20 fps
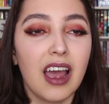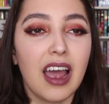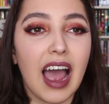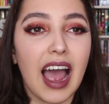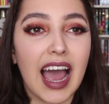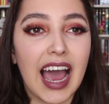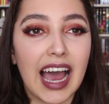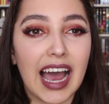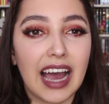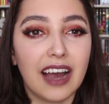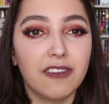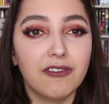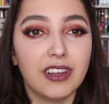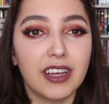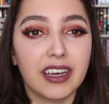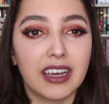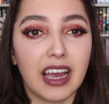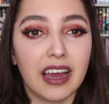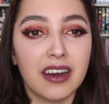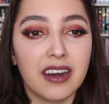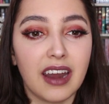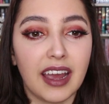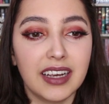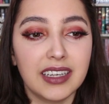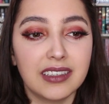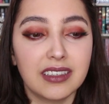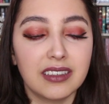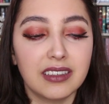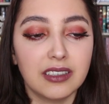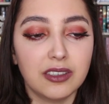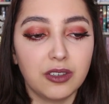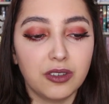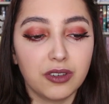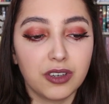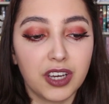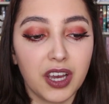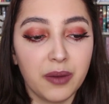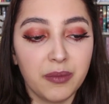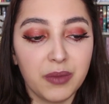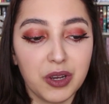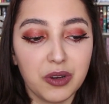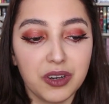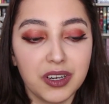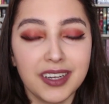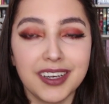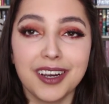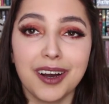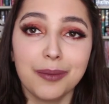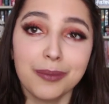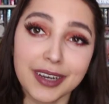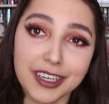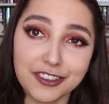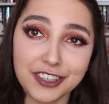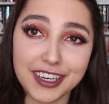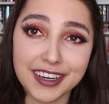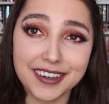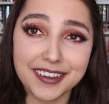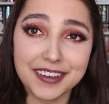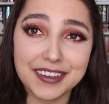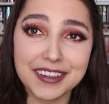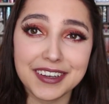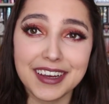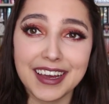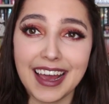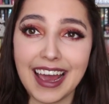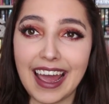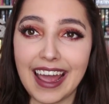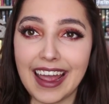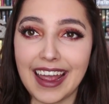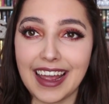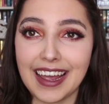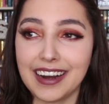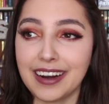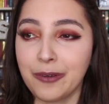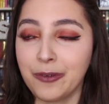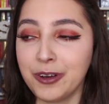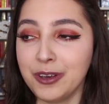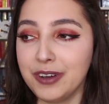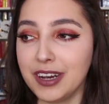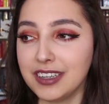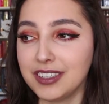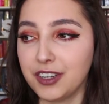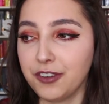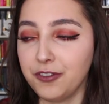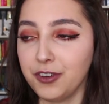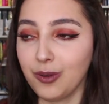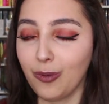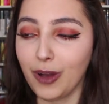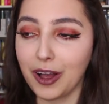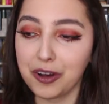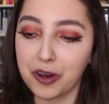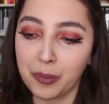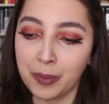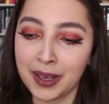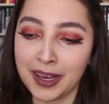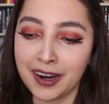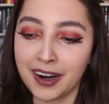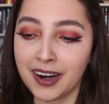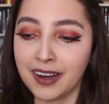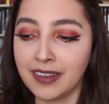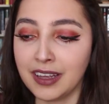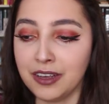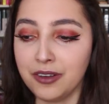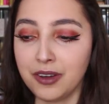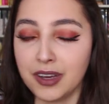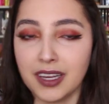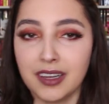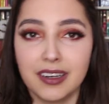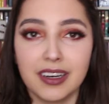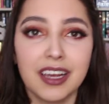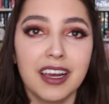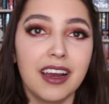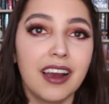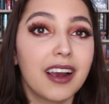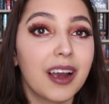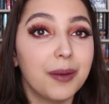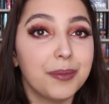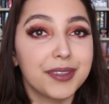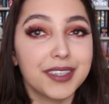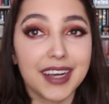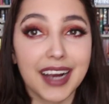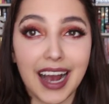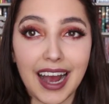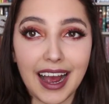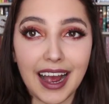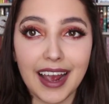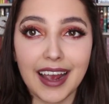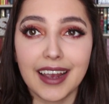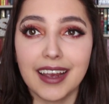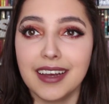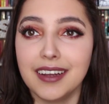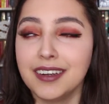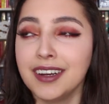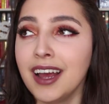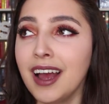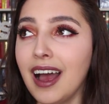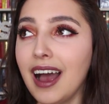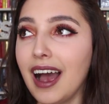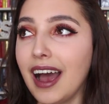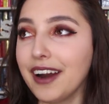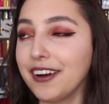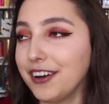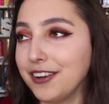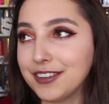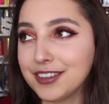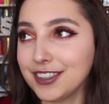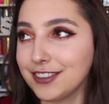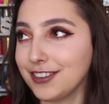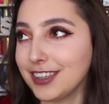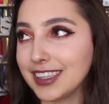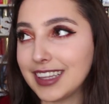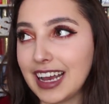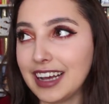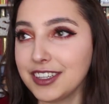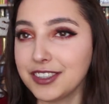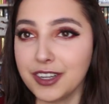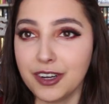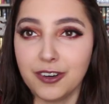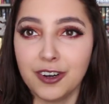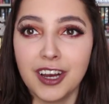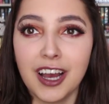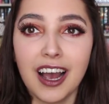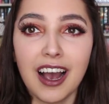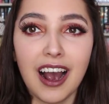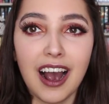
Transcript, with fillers: have like a nice little community on my channel and I want you guys to feel welcome here and that you can come say hi and I don't know, stuff like that. So